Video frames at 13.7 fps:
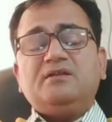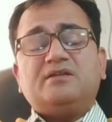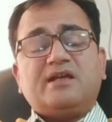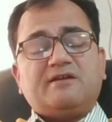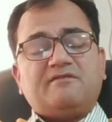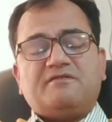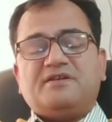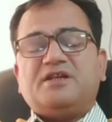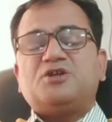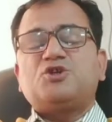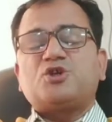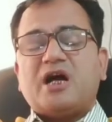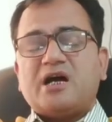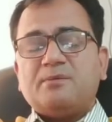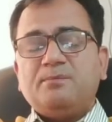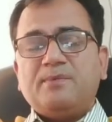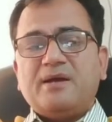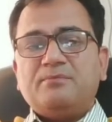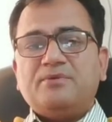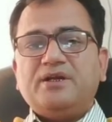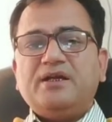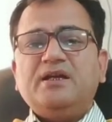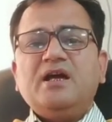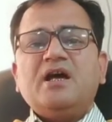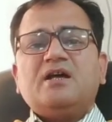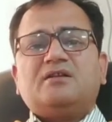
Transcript: they have a very sharp memory,